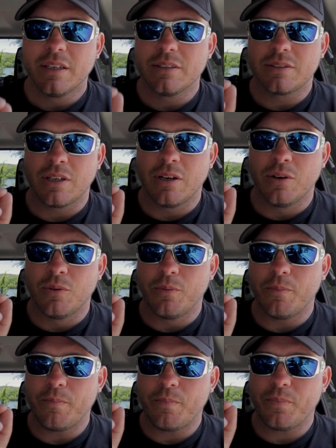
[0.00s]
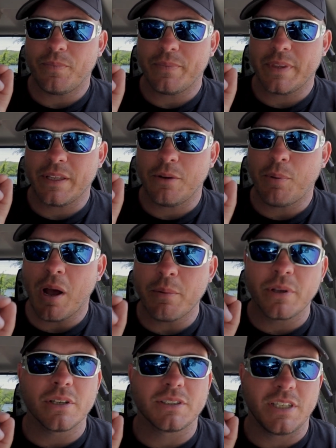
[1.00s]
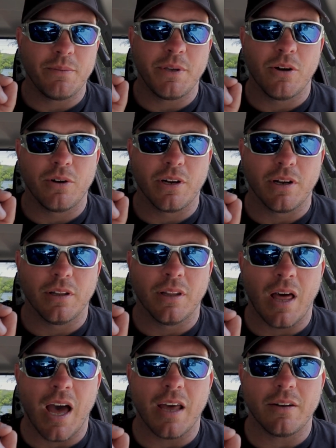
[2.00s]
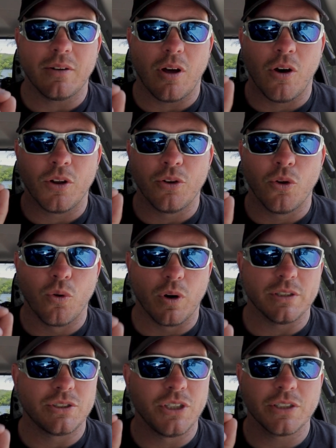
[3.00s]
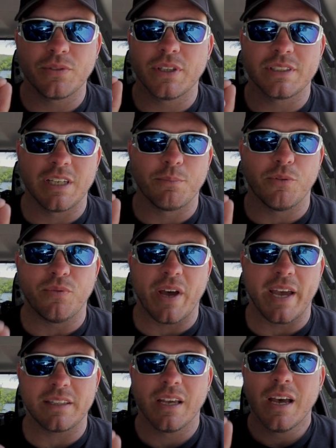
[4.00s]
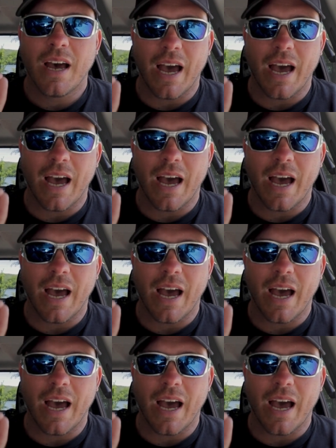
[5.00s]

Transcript: So you're probably going to see me on here a lot on Norris just for the simple fact